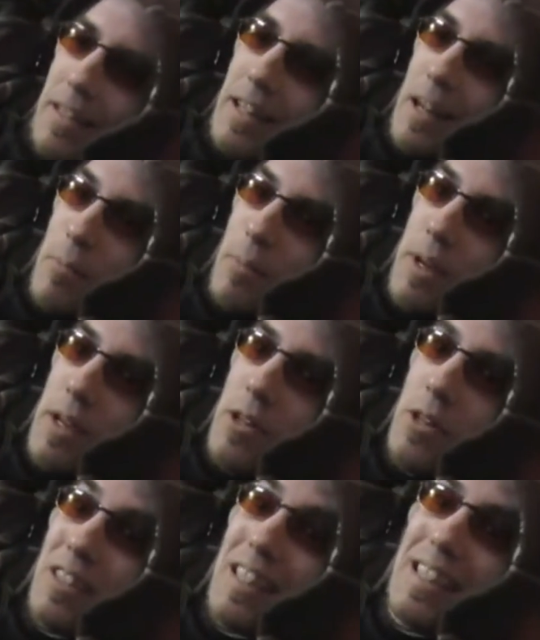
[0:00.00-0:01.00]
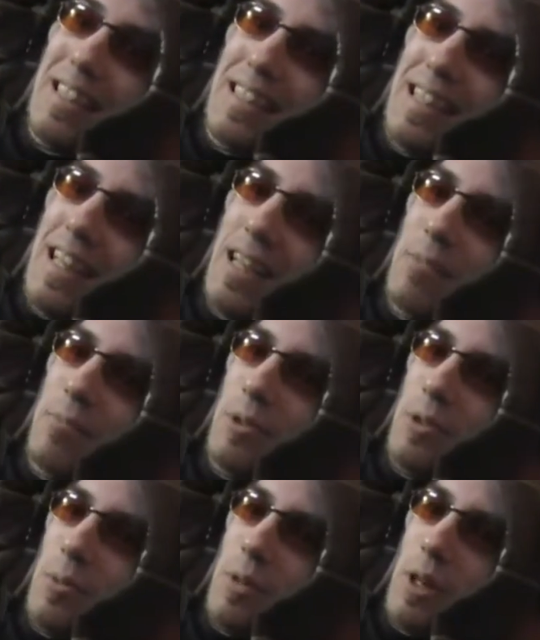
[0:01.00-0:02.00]
that
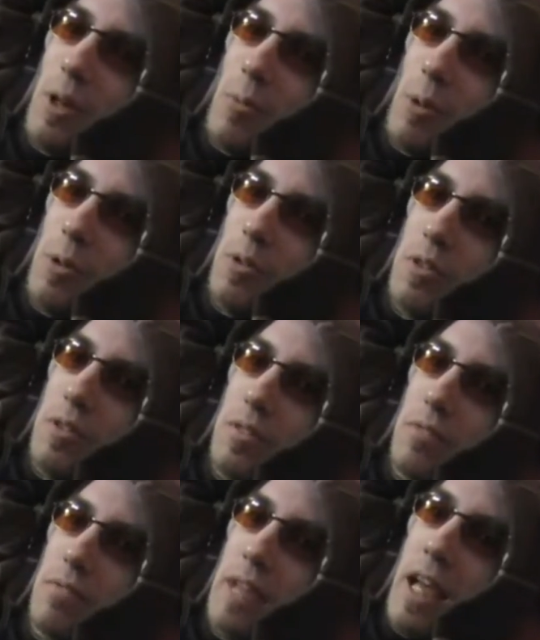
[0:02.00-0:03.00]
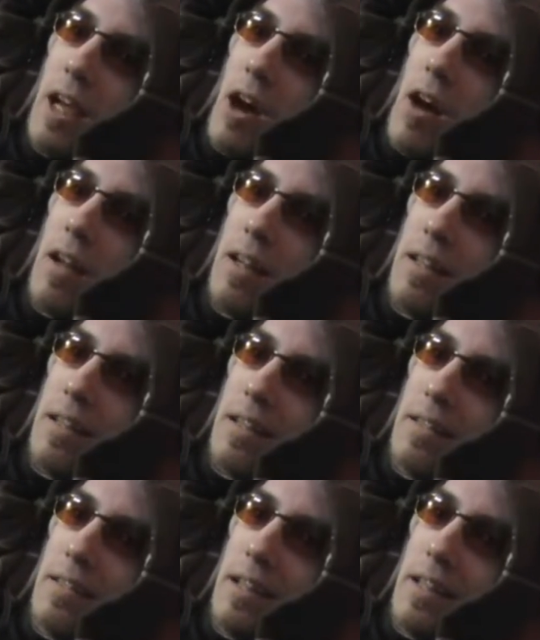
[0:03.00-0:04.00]
seems to be almost chaotic
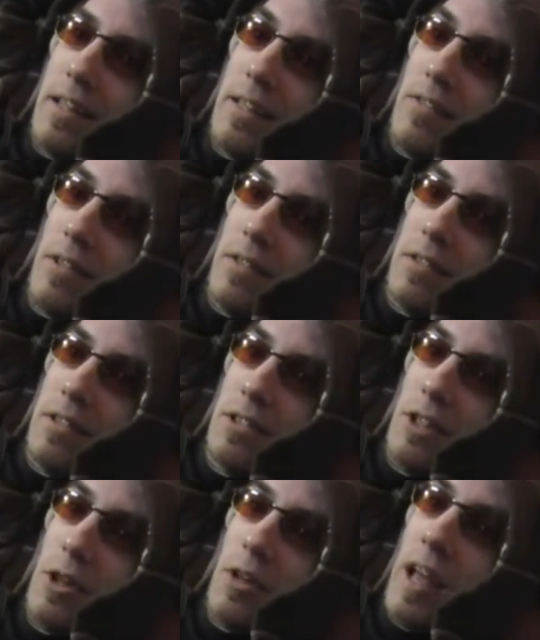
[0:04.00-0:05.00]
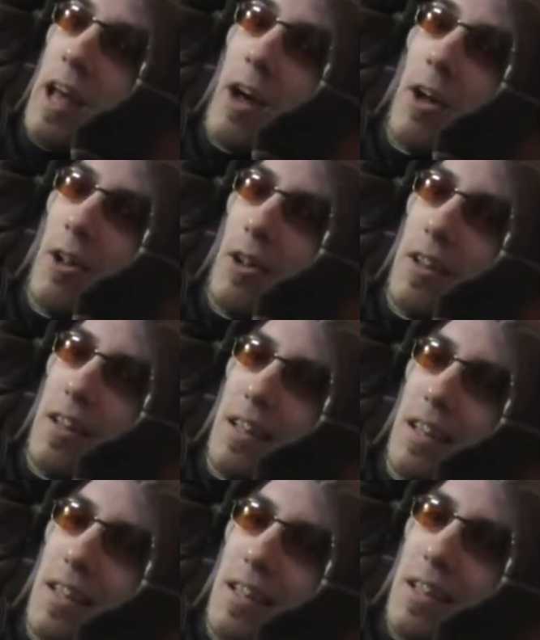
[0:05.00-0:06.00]
and even considered hell,
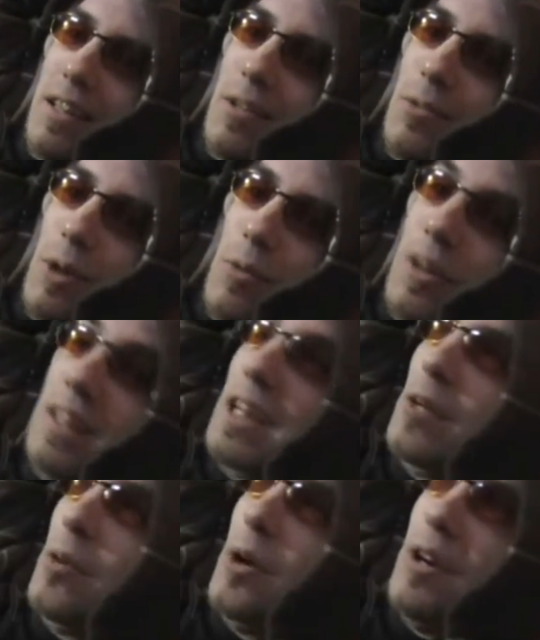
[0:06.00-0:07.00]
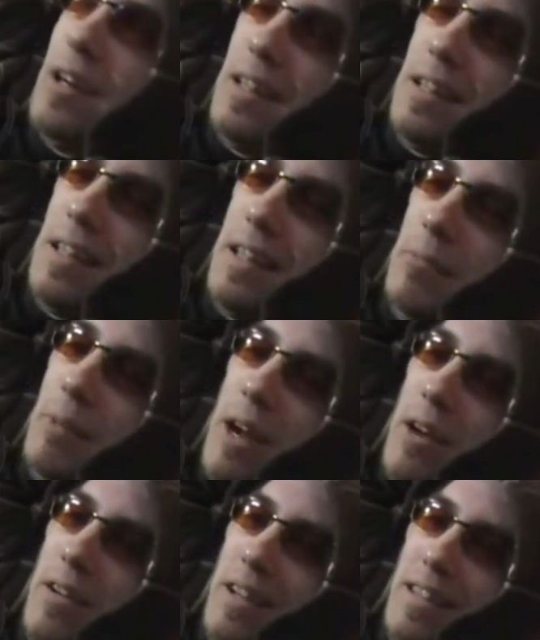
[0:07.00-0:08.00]
when really we're in
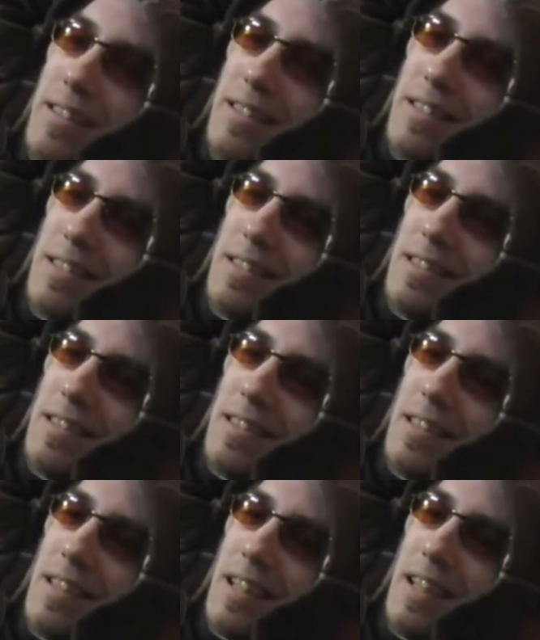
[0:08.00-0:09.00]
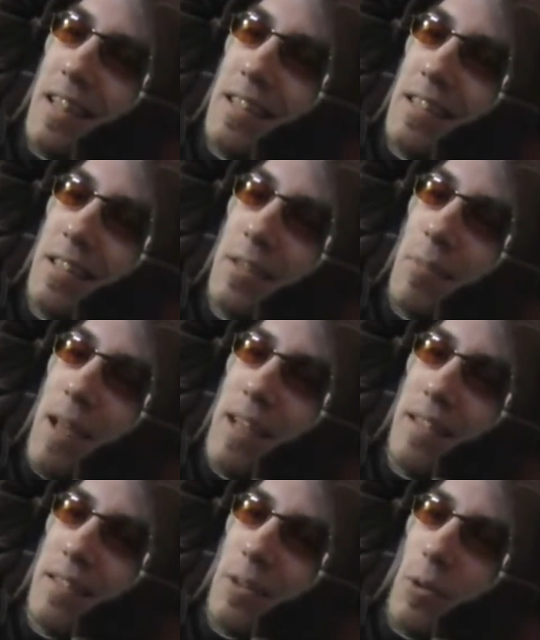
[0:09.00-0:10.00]
paradise. And this is
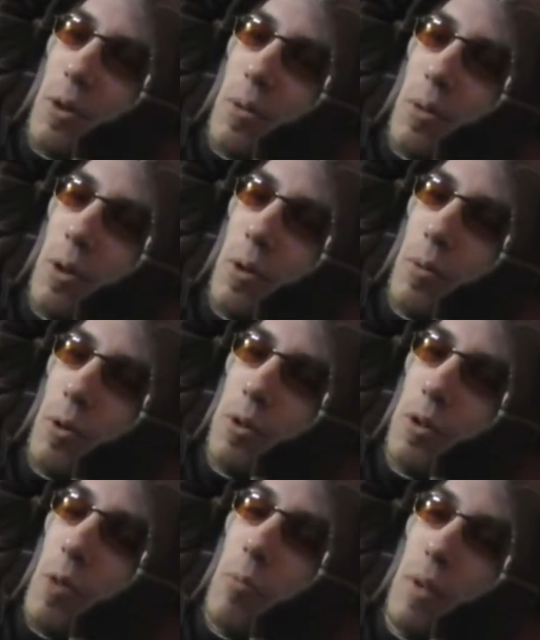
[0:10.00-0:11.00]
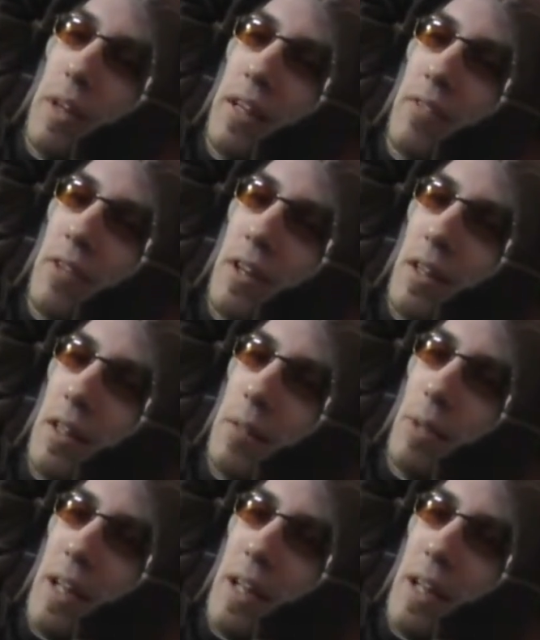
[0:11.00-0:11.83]
amazing. We're so infinitely